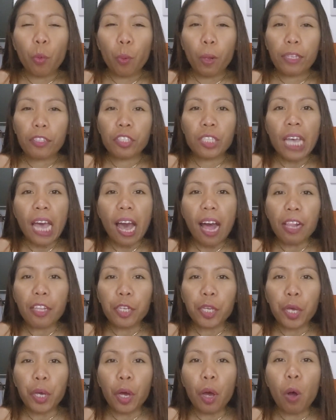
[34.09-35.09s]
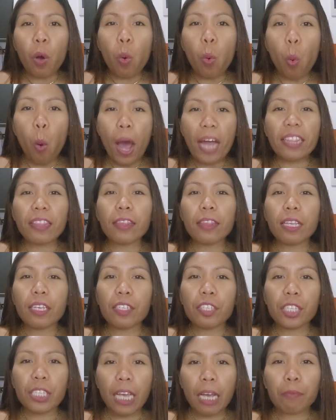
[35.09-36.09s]
will tell you what
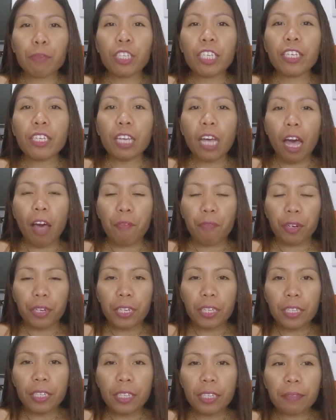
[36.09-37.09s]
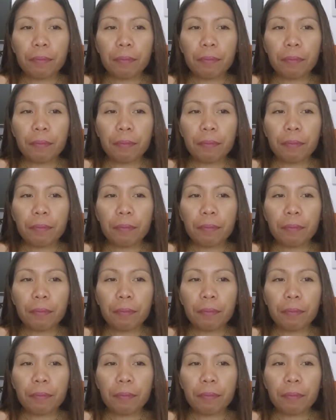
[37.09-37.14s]
the subject covered,